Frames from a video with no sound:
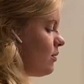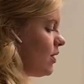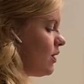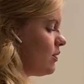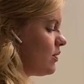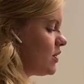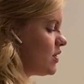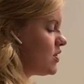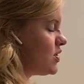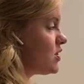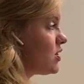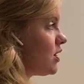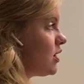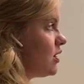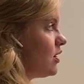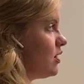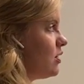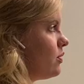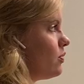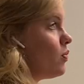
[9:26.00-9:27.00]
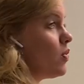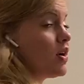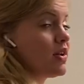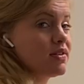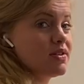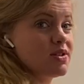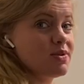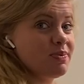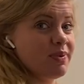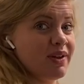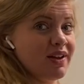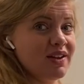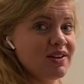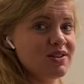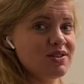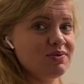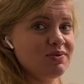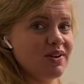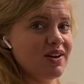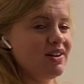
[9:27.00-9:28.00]
I might wanna start in the ones
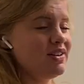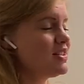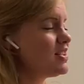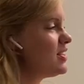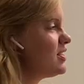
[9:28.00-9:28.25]
place, right?